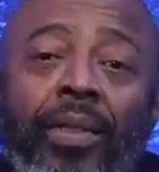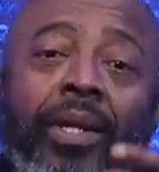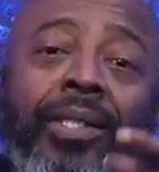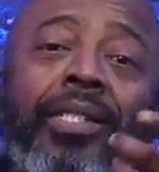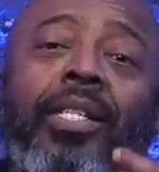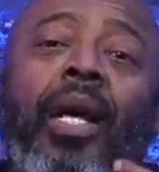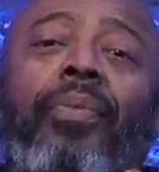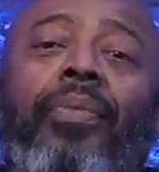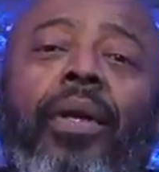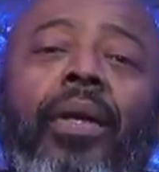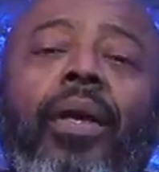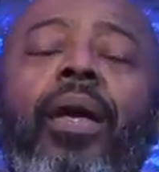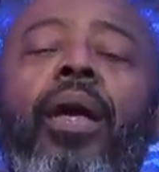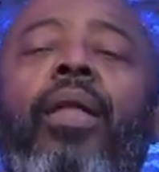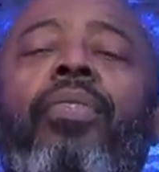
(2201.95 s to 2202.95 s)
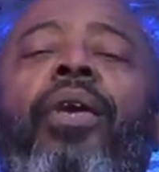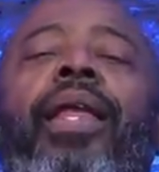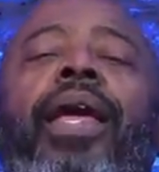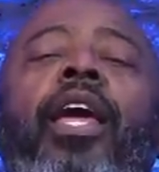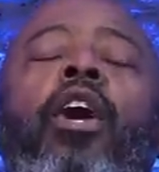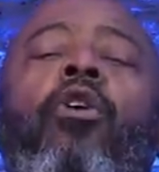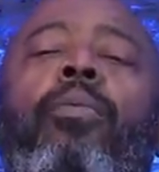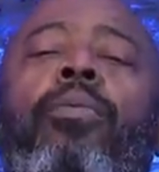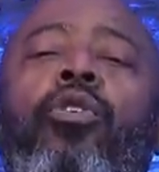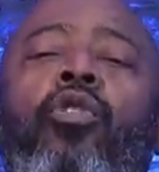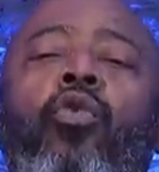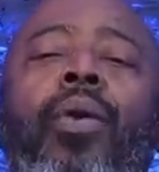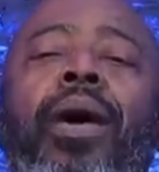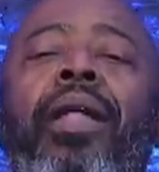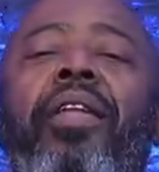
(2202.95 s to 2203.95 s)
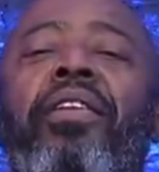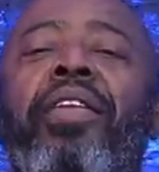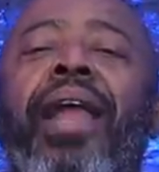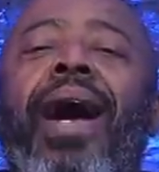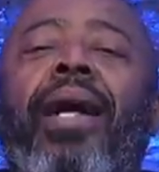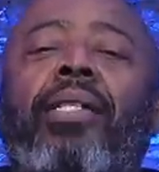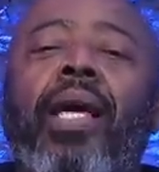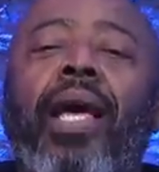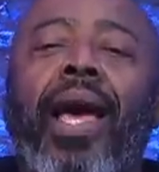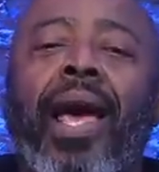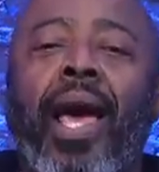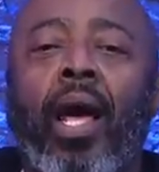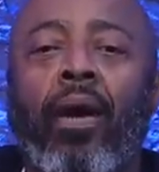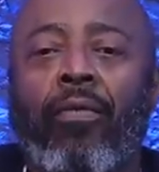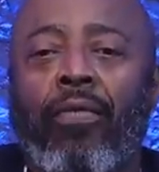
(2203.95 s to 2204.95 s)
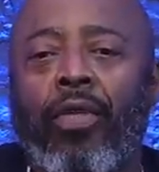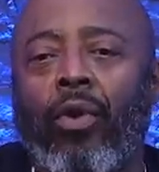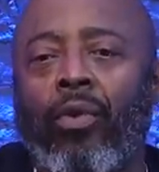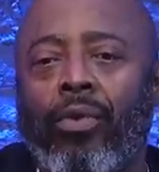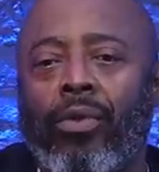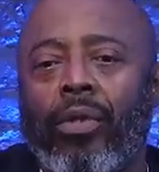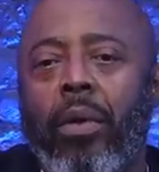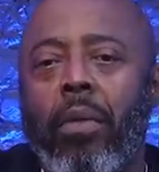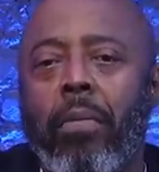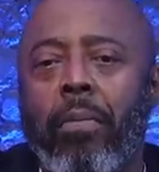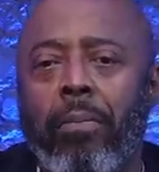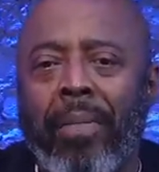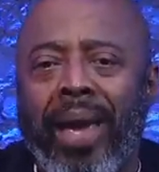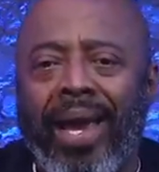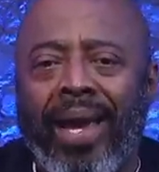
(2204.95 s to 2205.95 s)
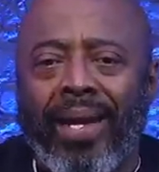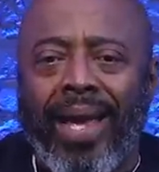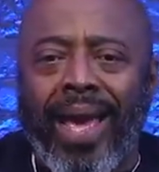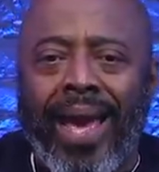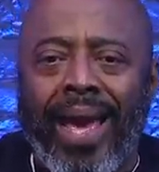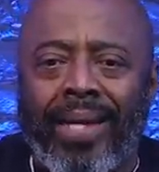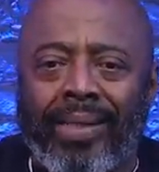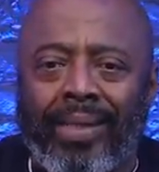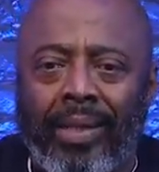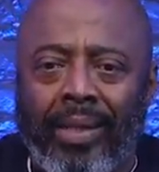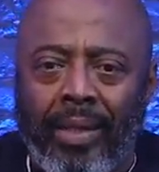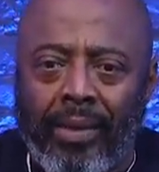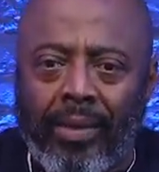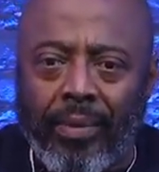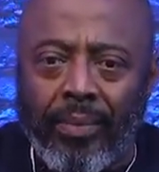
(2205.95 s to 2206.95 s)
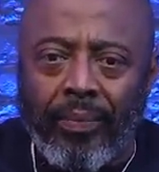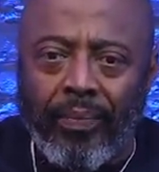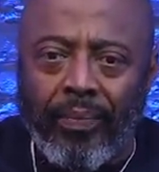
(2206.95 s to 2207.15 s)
there's something that'll help you not have those man accidents.